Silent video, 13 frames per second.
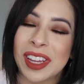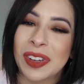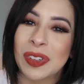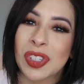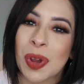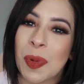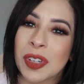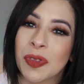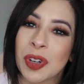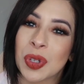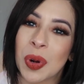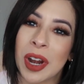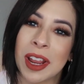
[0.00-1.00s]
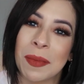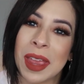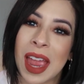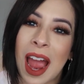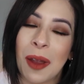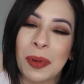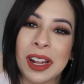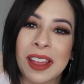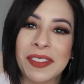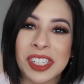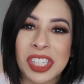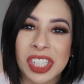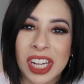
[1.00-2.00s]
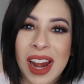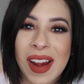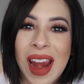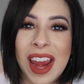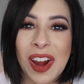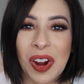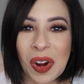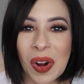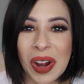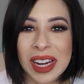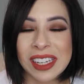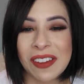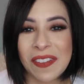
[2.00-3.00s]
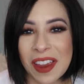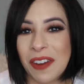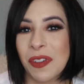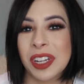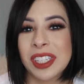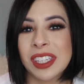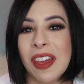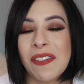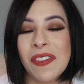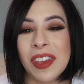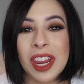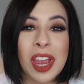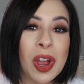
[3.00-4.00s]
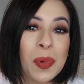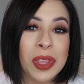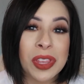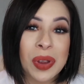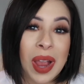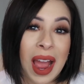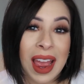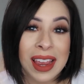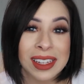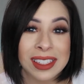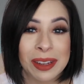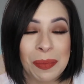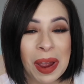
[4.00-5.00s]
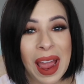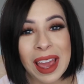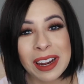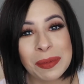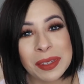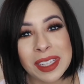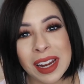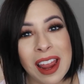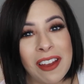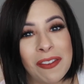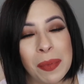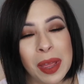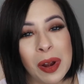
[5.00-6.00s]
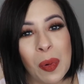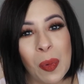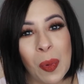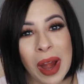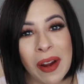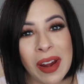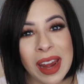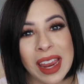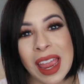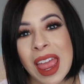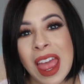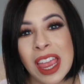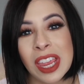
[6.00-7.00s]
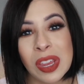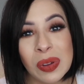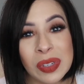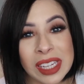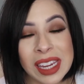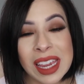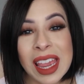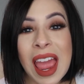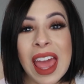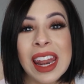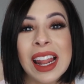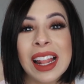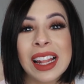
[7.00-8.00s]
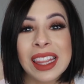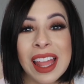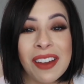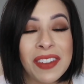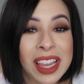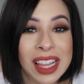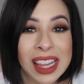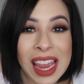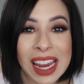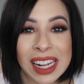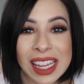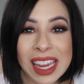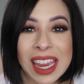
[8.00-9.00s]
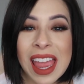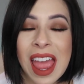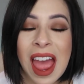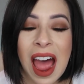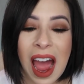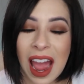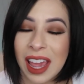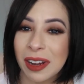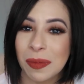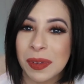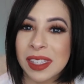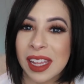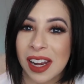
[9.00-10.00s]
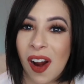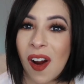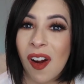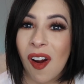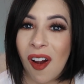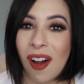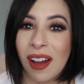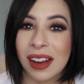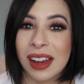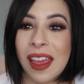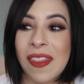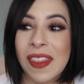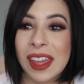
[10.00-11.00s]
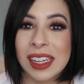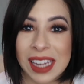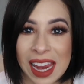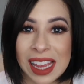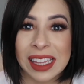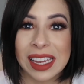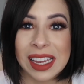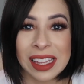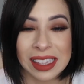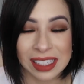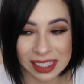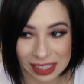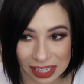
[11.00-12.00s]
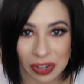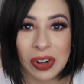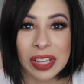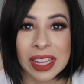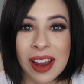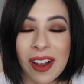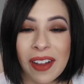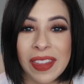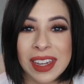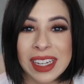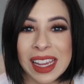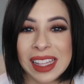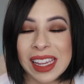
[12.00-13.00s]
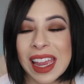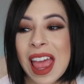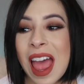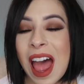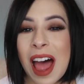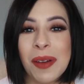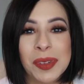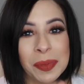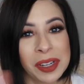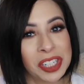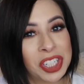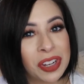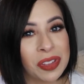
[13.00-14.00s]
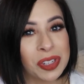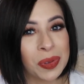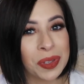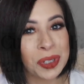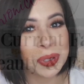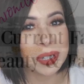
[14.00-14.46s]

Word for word: Thank you so much for joining me. I would love to share a current favorites video with you guys, some items that I have been wearing, using, and loving lately, items that are on the daily, literally on the daily. Um, so I'm gonna share those with you